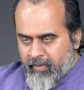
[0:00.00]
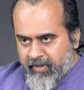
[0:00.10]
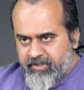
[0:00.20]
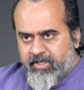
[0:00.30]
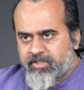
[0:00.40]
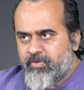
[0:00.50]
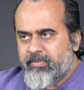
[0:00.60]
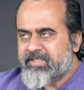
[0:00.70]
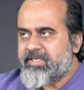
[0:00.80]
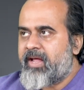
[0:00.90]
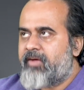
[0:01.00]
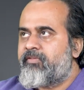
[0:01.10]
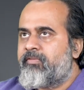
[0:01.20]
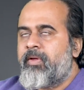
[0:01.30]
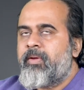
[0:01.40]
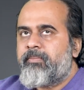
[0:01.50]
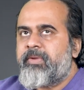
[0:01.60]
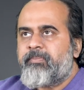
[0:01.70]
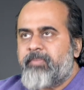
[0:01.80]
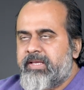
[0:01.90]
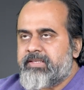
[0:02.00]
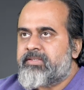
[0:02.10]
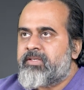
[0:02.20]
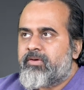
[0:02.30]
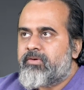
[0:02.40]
Pleasures you must have, but please